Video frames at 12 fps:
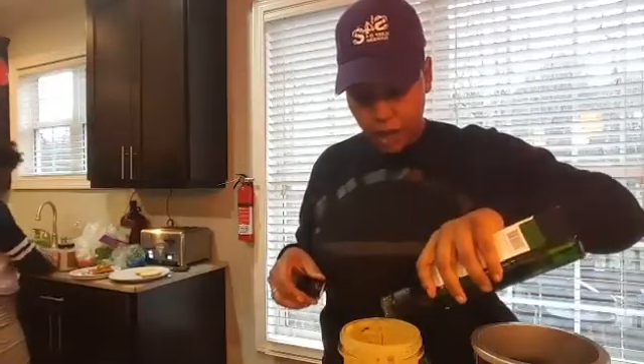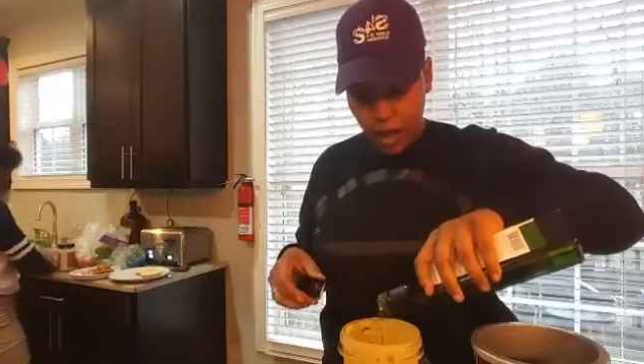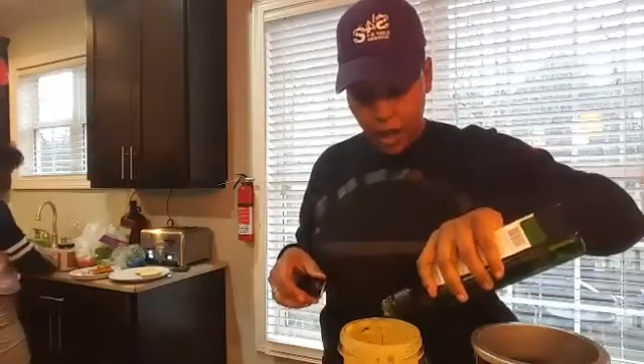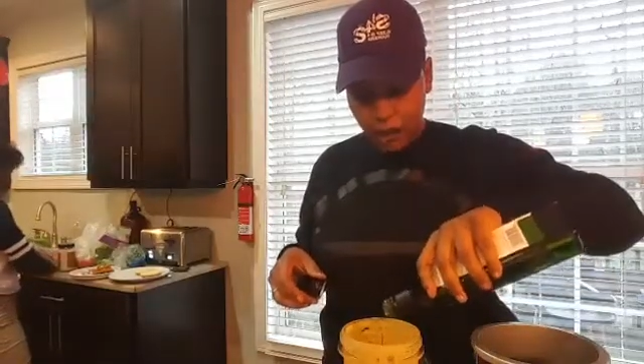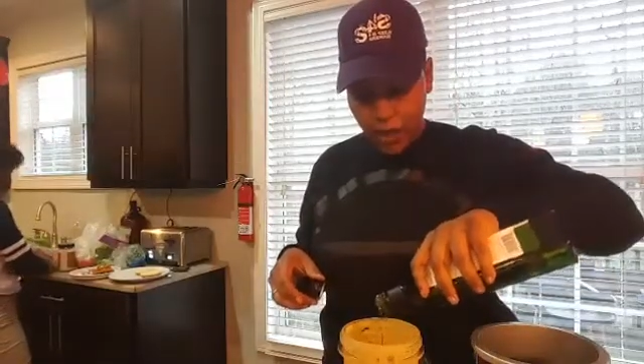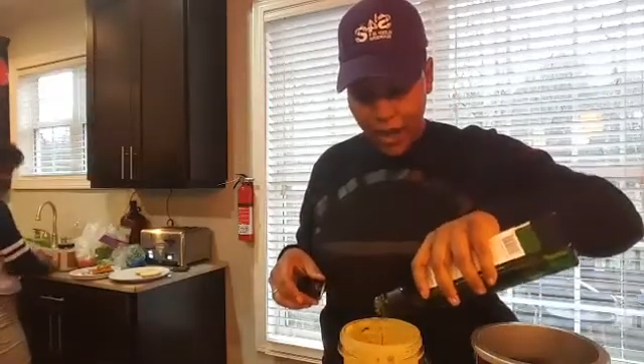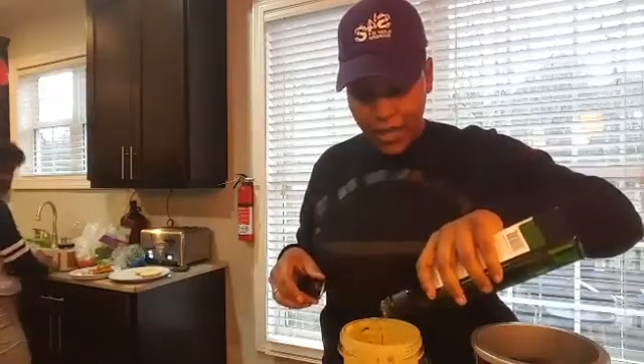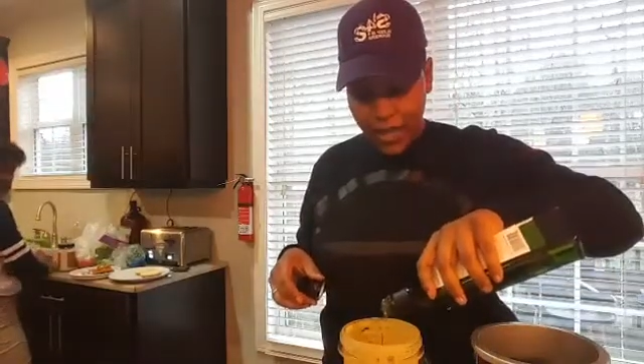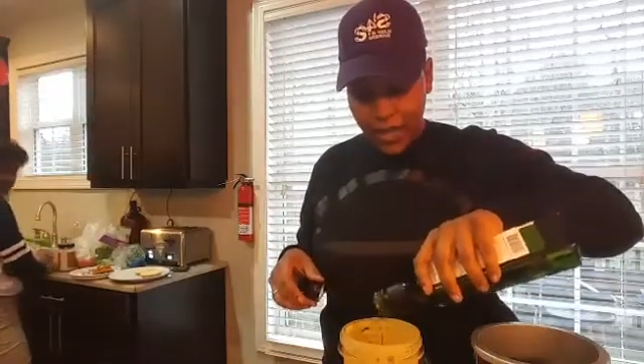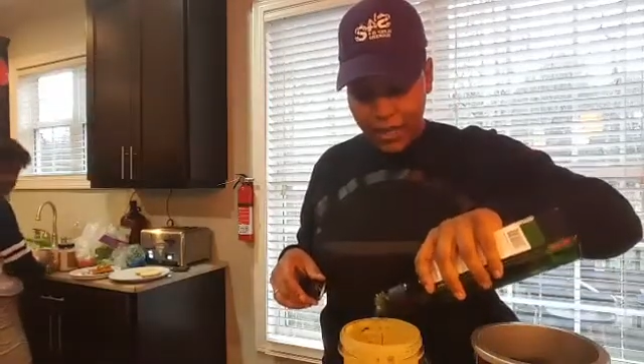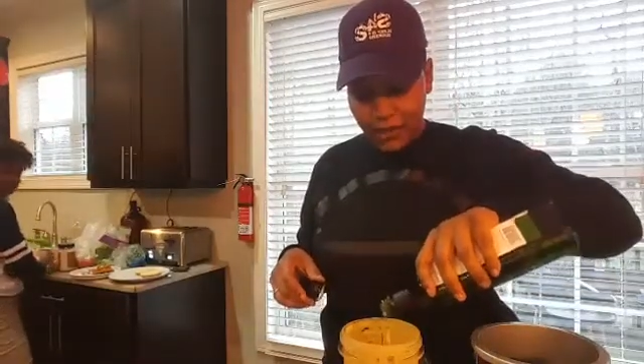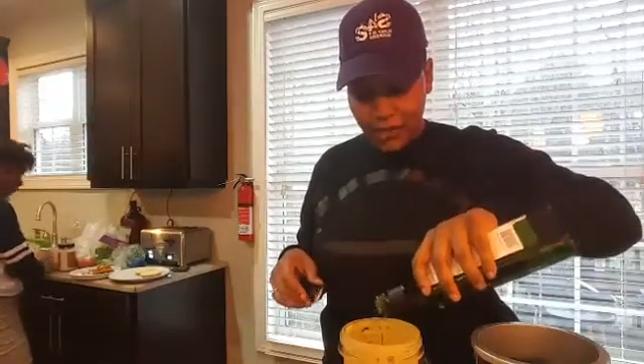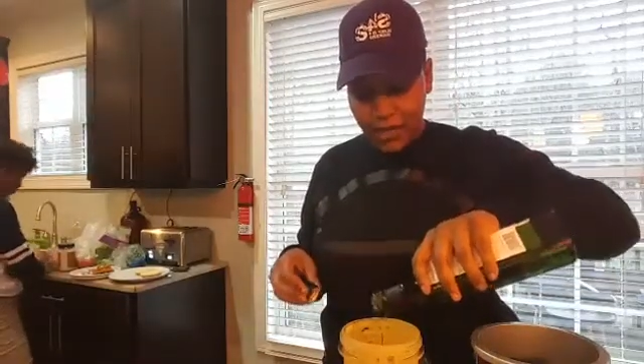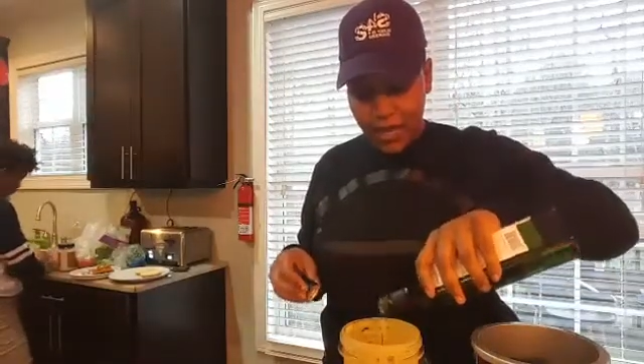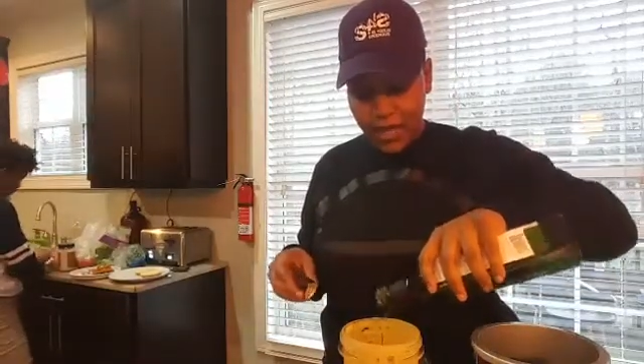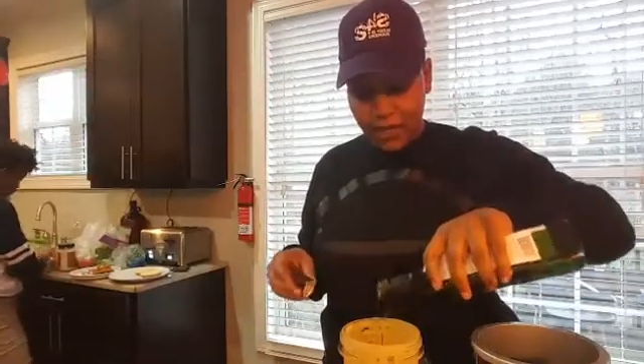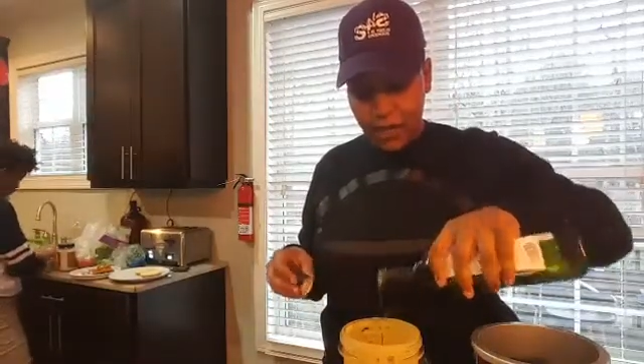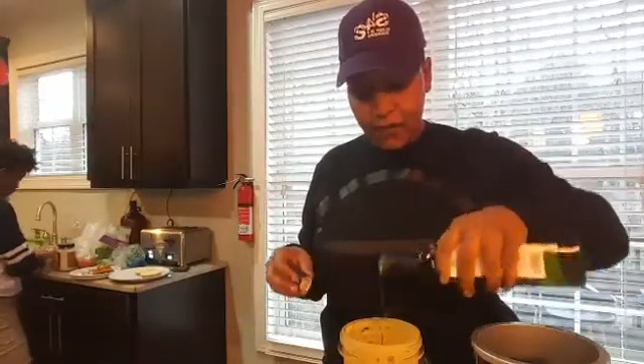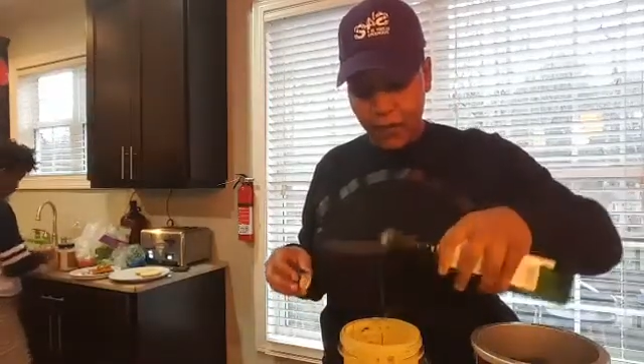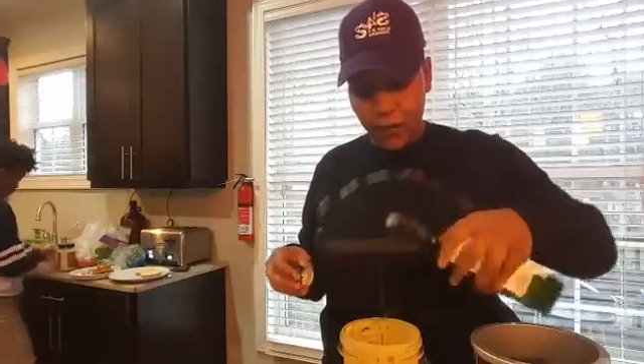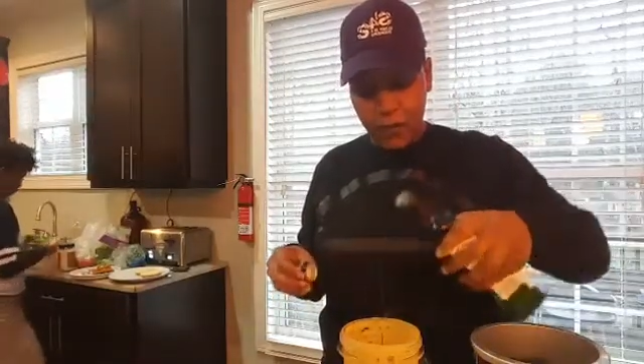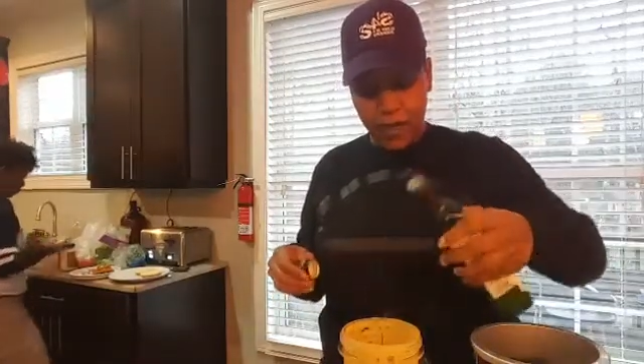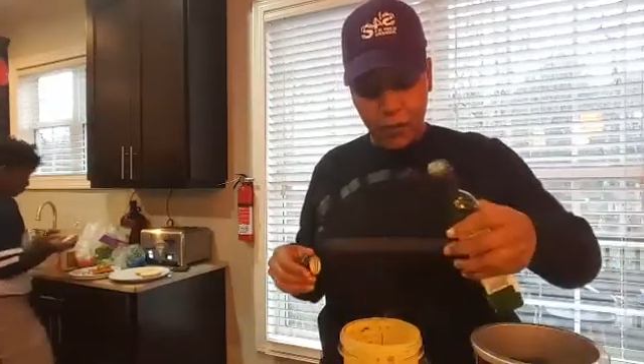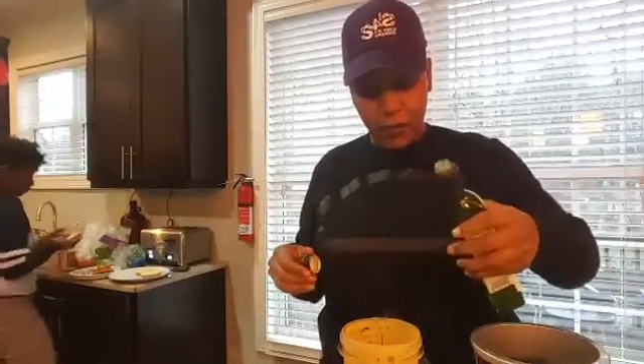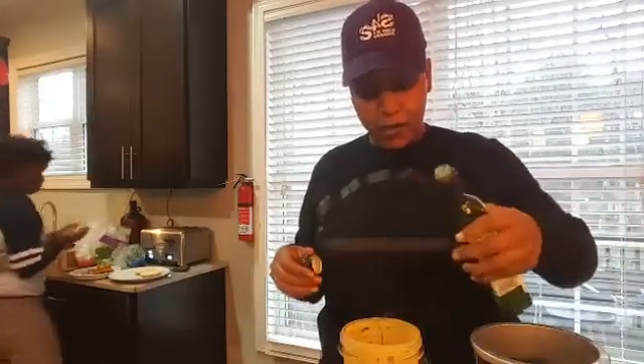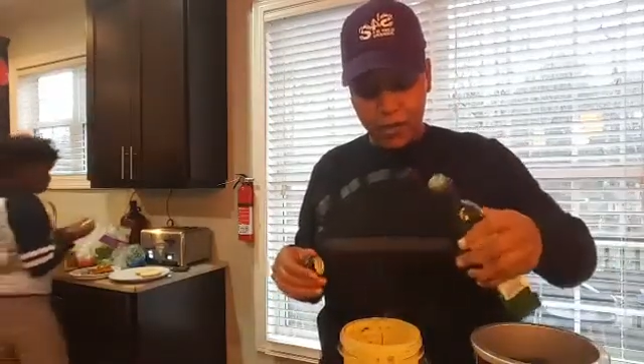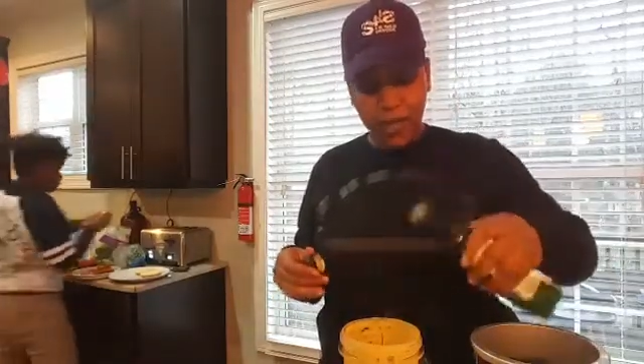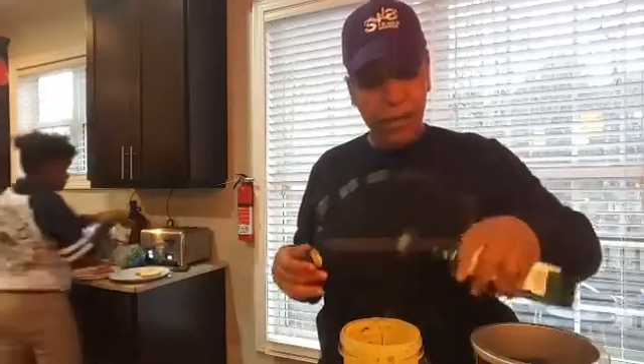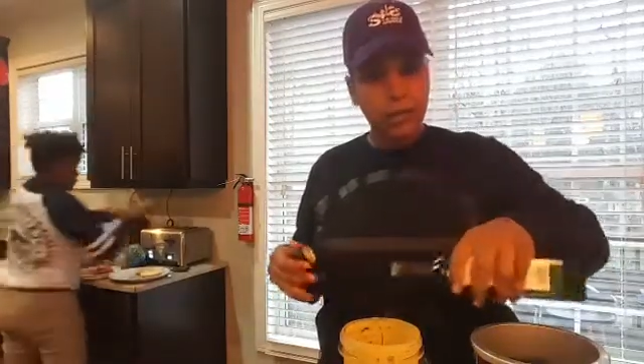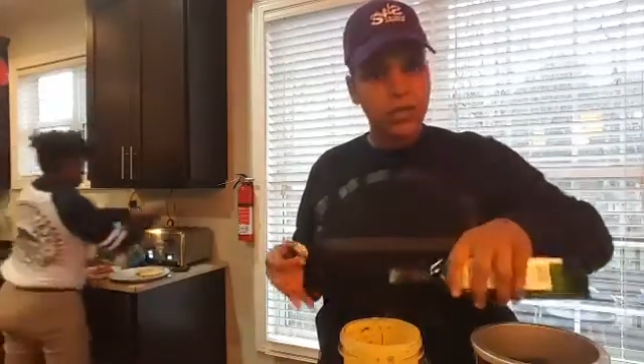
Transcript: I add avocado if I make one like